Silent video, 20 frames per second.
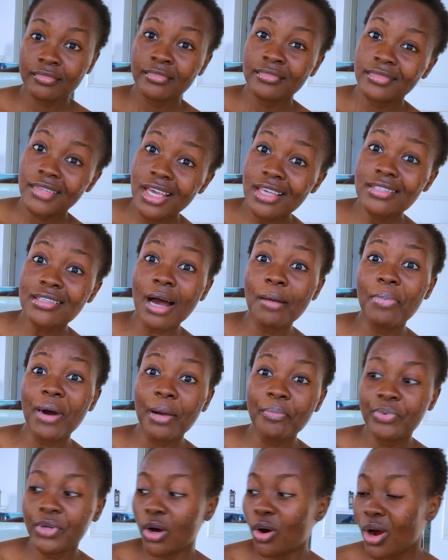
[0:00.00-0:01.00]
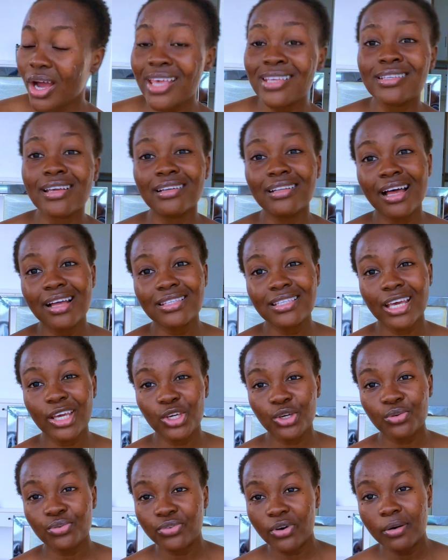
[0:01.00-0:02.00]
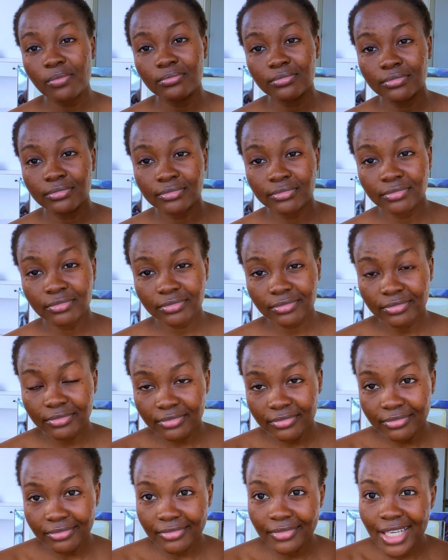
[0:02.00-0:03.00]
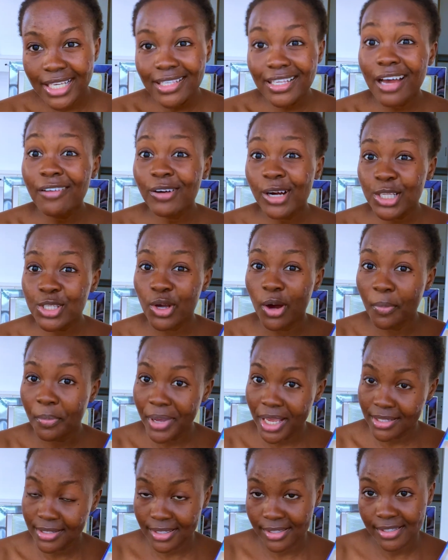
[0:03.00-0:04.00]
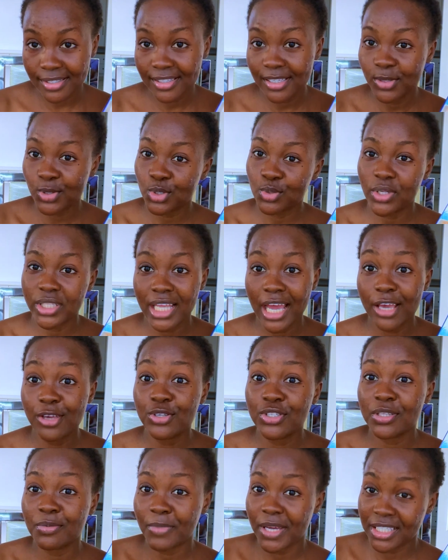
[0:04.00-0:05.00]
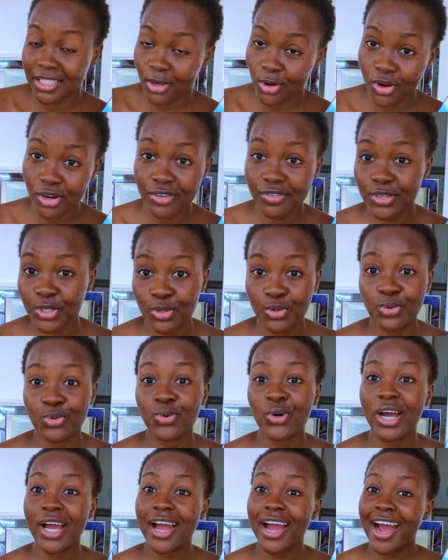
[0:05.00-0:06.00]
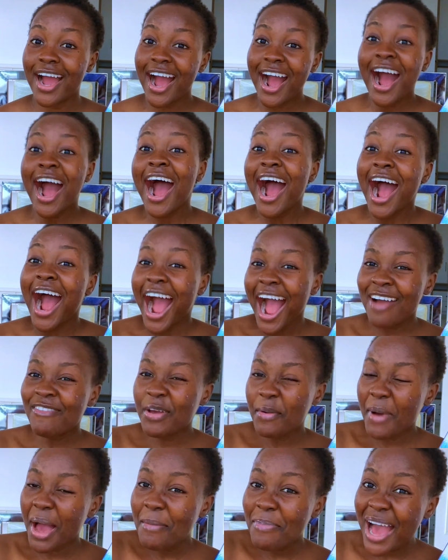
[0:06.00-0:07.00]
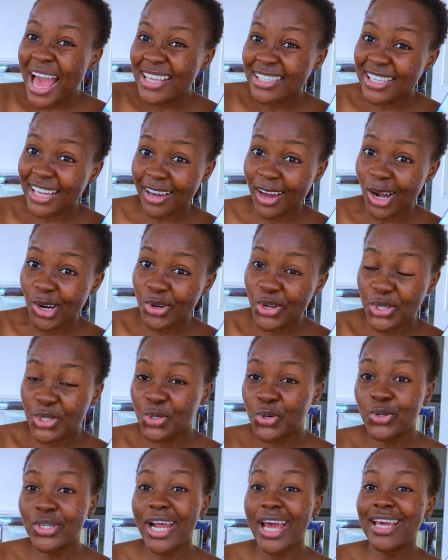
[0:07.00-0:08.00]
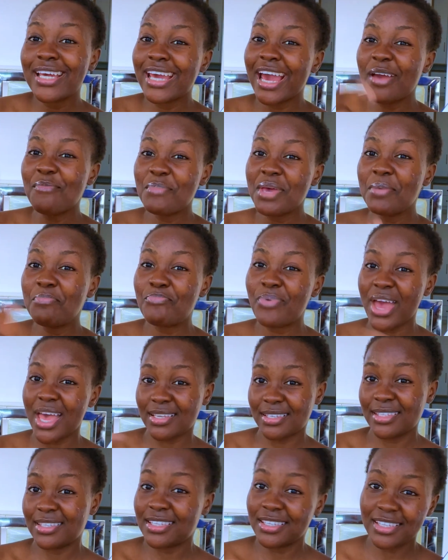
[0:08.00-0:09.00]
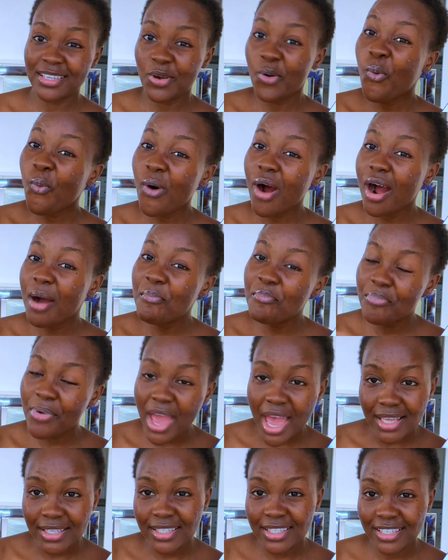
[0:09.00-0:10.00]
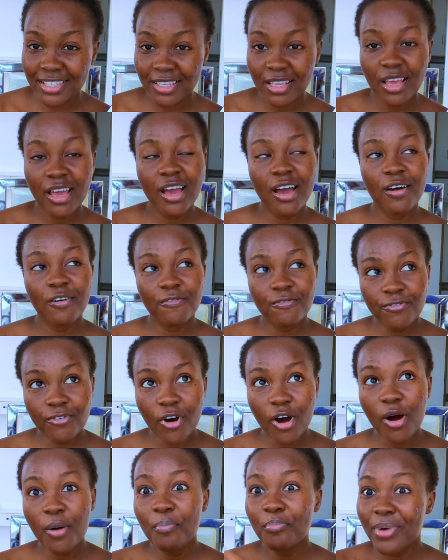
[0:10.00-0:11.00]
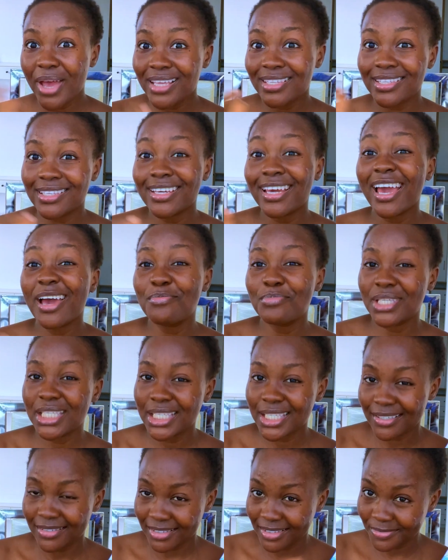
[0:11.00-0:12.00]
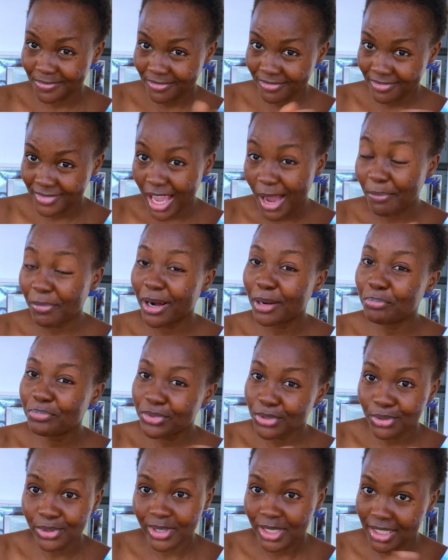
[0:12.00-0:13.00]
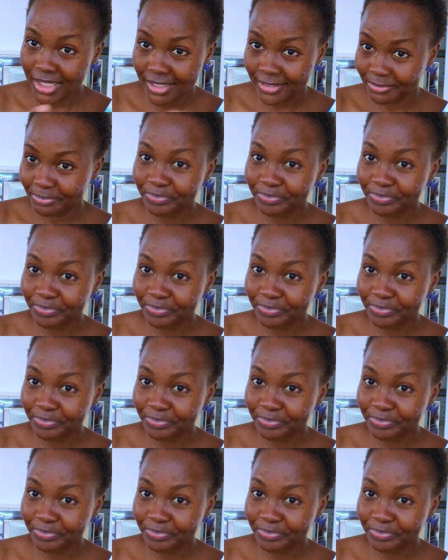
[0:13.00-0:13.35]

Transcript: This ababio is gonna take you from zero to a basis. This is what I used in my secondary school. I remember in secondary school, they gave me best. What best? For best in chemistry. Ababio in.